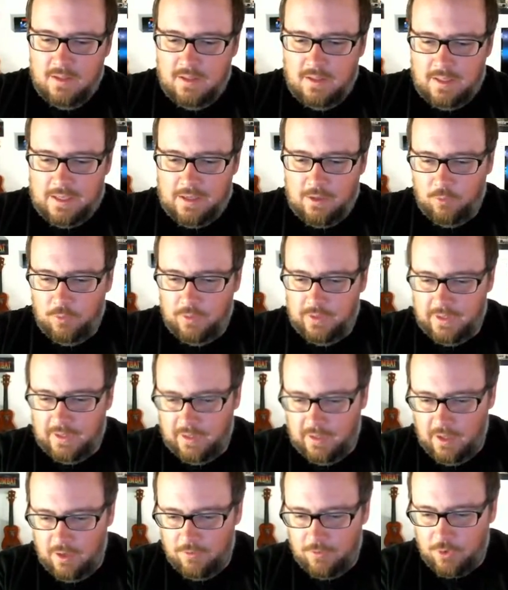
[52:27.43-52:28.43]
I don't really
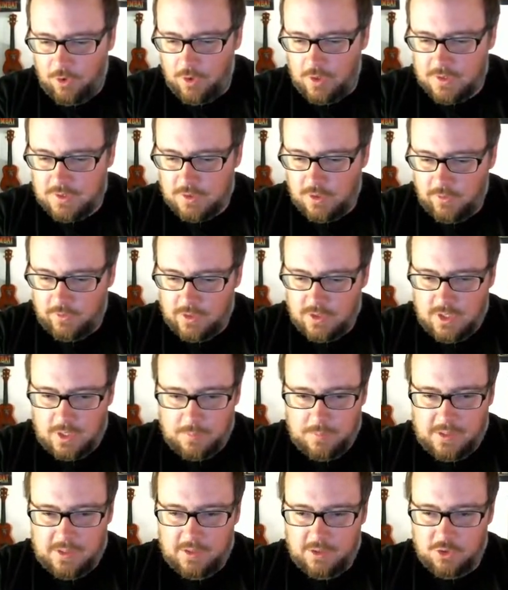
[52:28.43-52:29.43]
love crossovers.
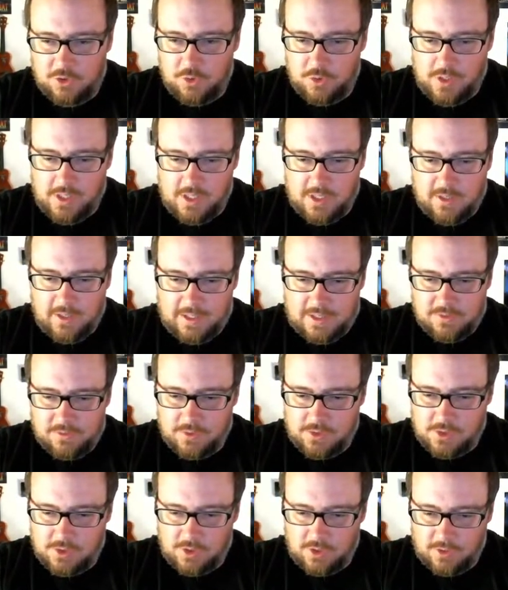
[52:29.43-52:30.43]
I'd be intrigued, that's
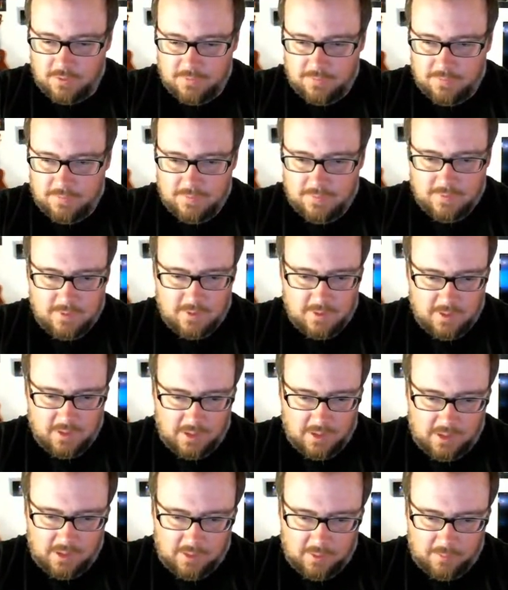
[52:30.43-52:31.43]
for sure.
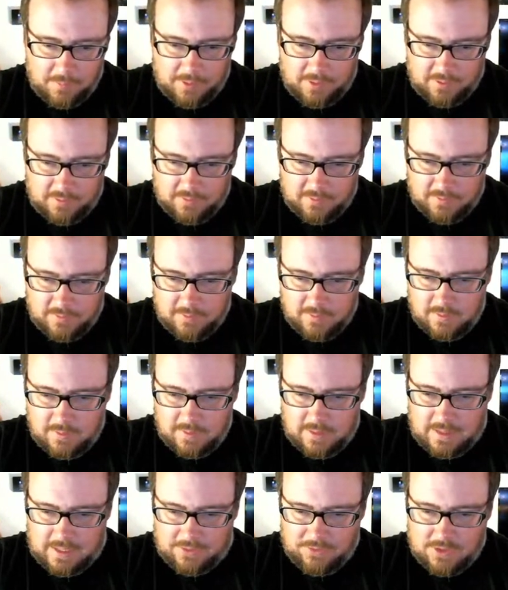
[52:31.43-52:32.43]
But
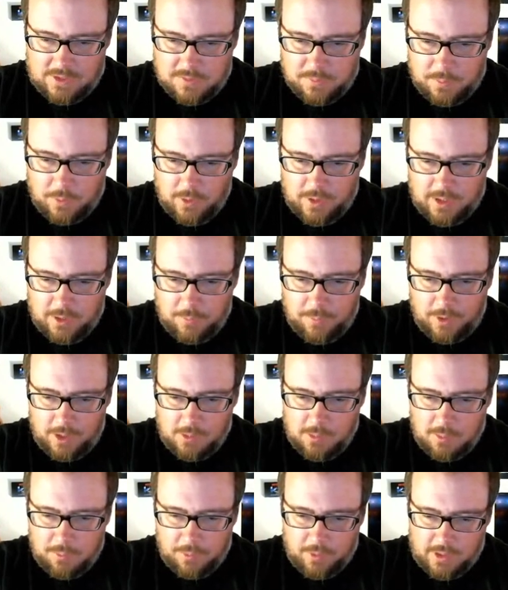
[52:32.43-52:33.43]
at this point, it'd
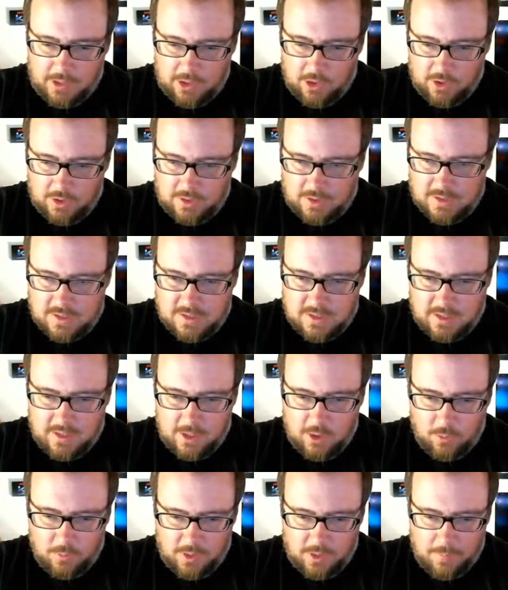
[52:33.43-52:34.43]
probably be pretty good because they
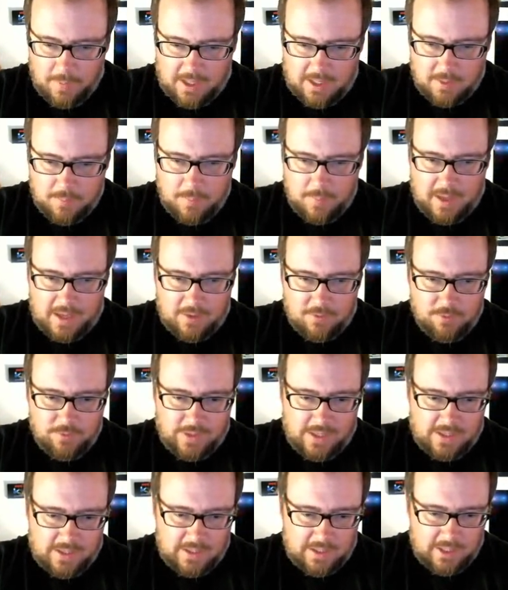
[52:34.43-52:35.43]
don't really make bad
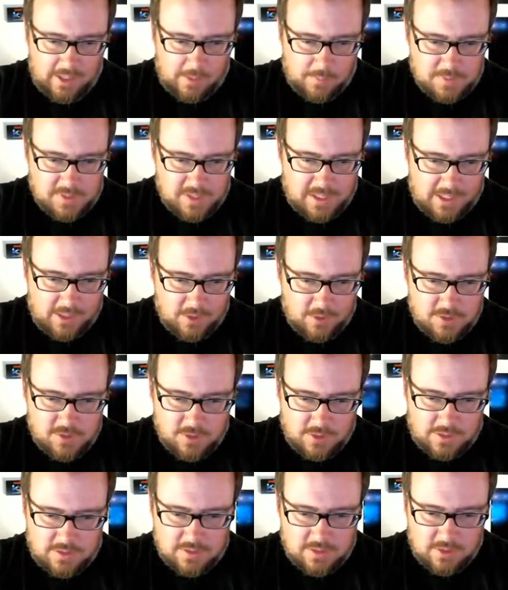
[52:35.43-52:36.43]
fighting games now, so
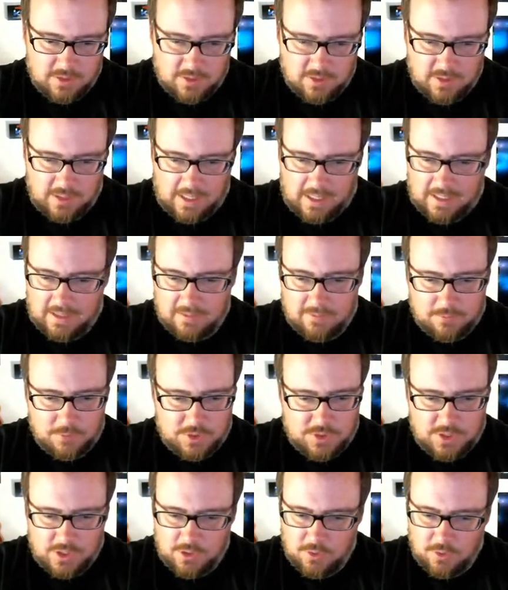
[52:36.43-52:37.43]
that's good. I
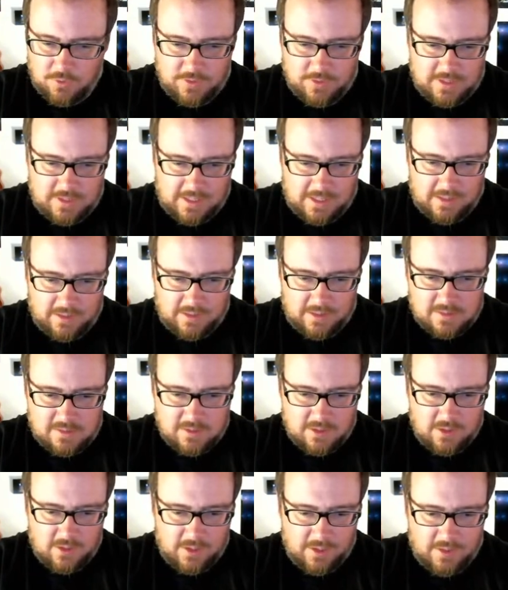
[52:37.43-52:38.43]
wish I knew a fatality.
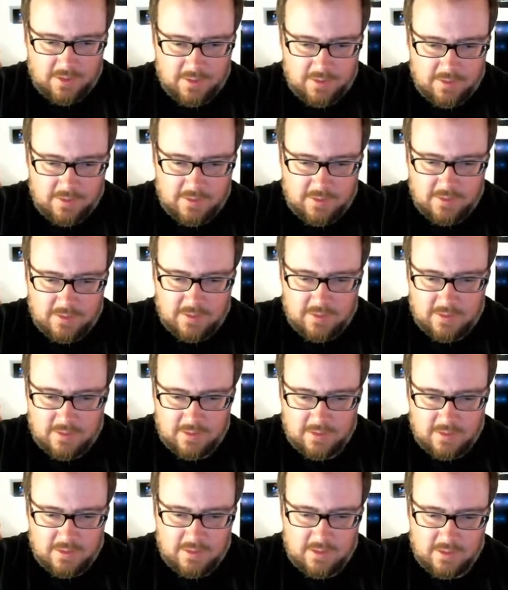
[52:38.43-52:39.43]
Sorry.
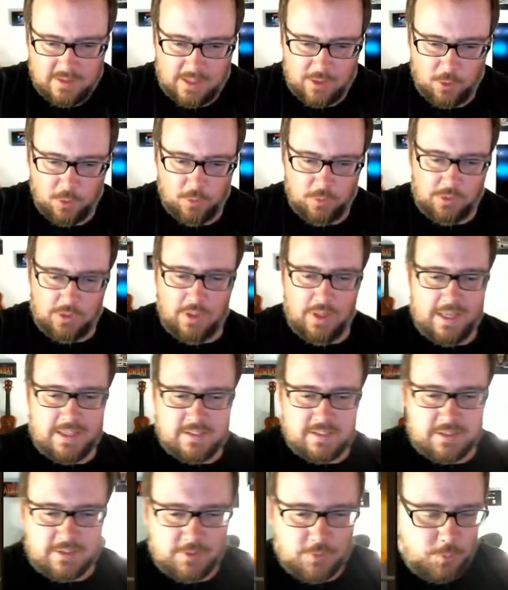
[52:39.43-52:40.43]
That old
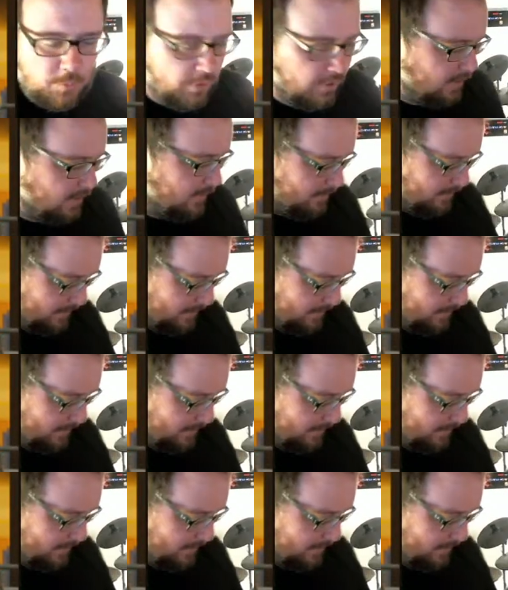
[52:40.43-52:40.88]
classic didn't work.